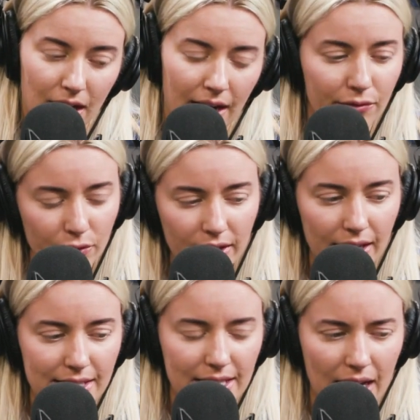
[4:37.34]
I've
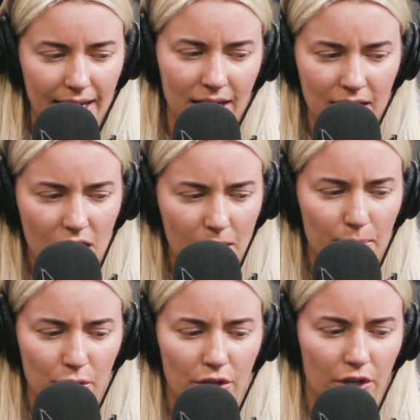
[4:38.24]
realized I kind of
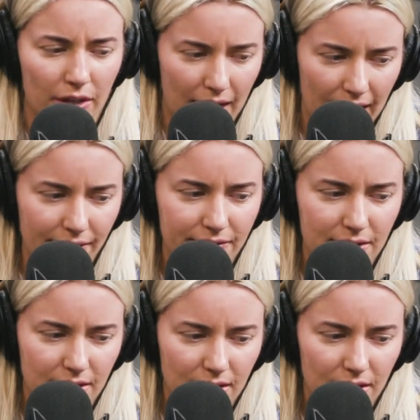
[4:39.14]
uprooted our
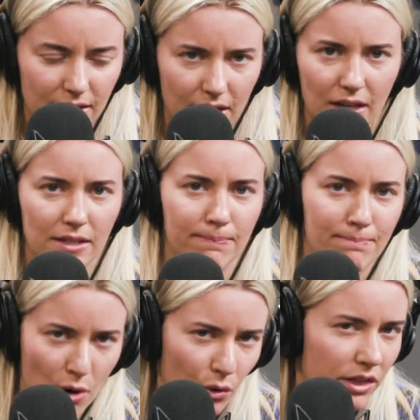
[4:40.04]
lives, got us
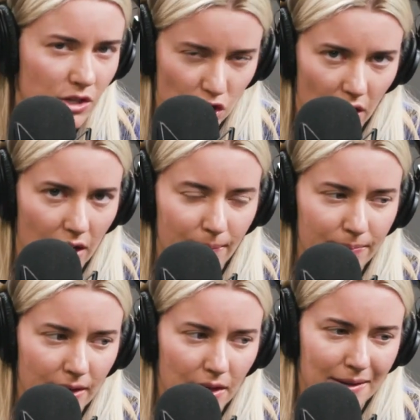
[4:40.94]
both a
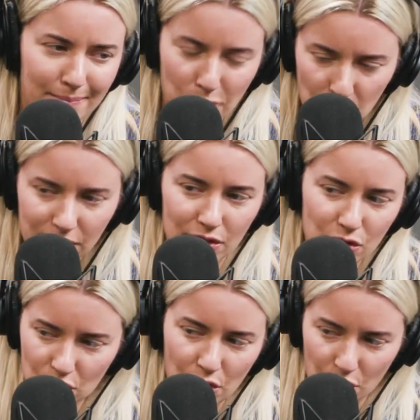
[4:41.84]
job, moved us
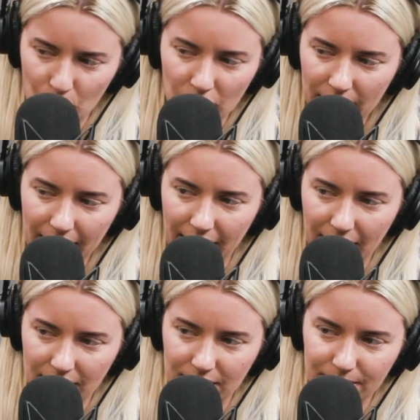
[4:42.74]
to New York.
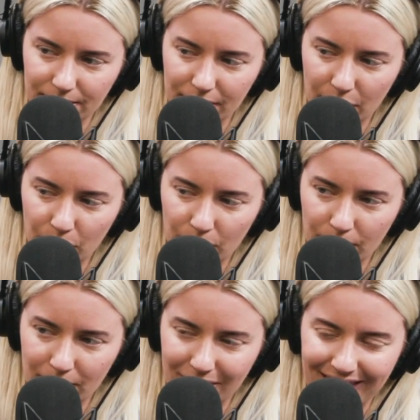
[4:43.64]
And
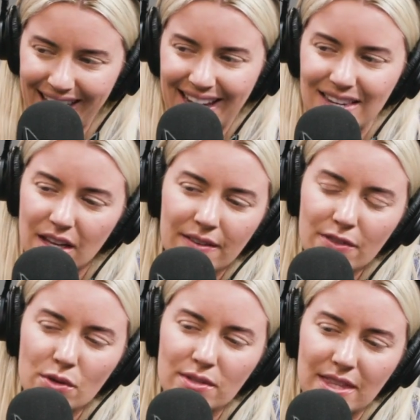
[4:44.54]
none
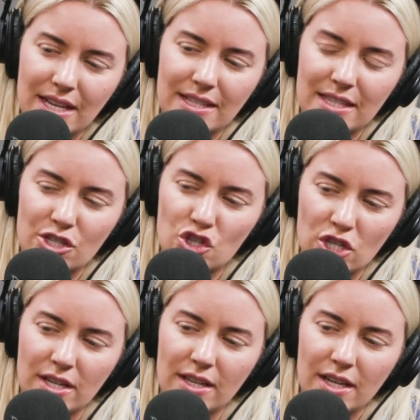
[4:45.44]
of those things that
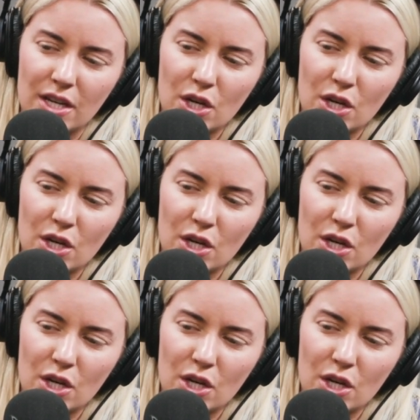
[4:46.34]
she